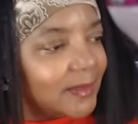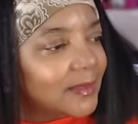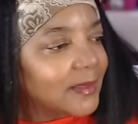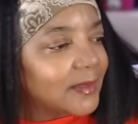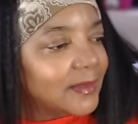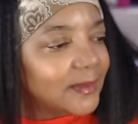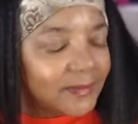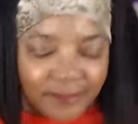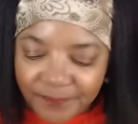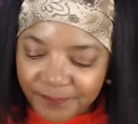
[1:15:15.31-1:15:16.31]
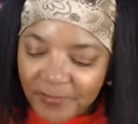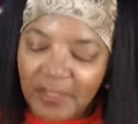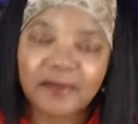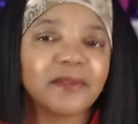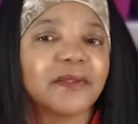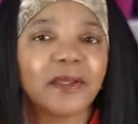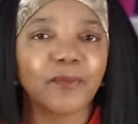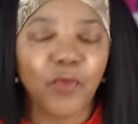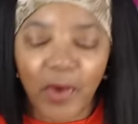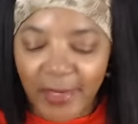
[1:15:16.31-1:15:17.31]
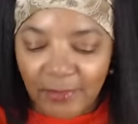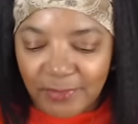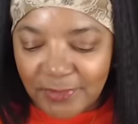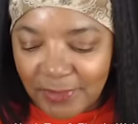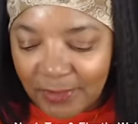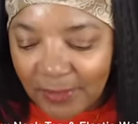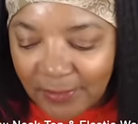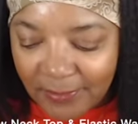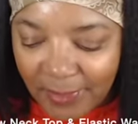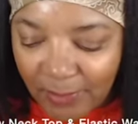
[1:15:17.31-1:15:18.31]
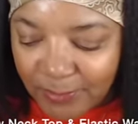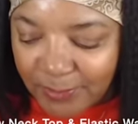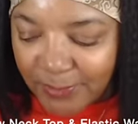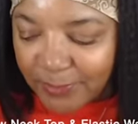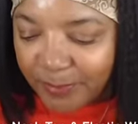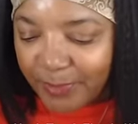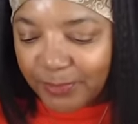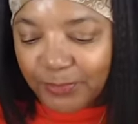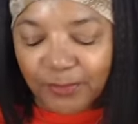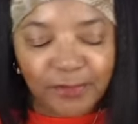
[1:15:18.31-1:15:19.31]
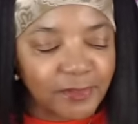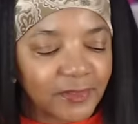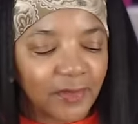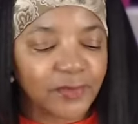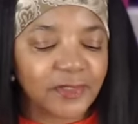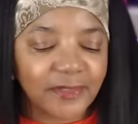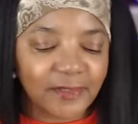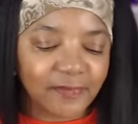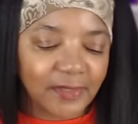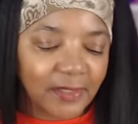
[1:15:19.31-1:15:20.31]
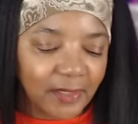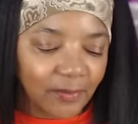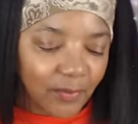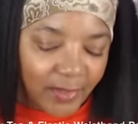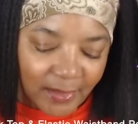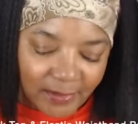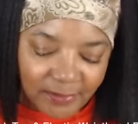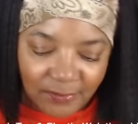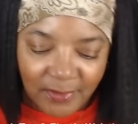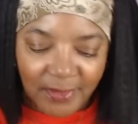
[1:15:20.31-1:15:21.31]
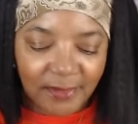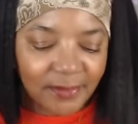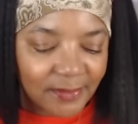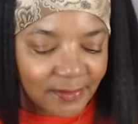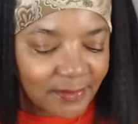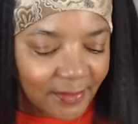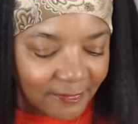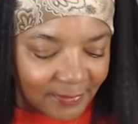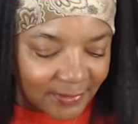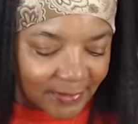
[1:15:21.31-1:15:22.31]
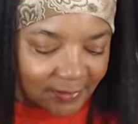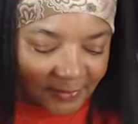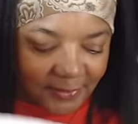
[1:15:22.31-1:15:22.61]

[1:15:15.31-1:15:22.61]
Um, and white was the color that was on special or else I would have never got white because white is definitely not going to